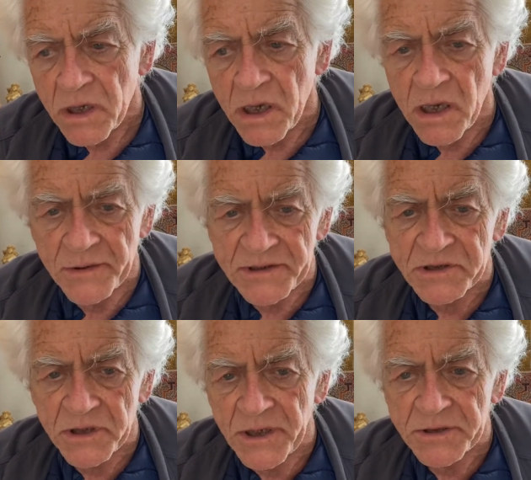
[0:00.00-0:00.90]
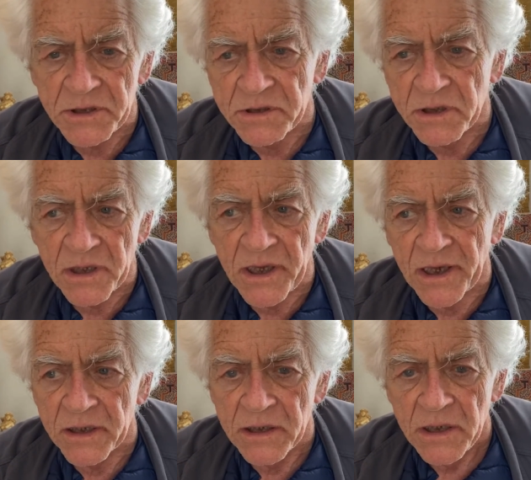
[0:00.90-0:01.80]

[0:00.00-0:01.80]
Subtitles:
That's connected to that.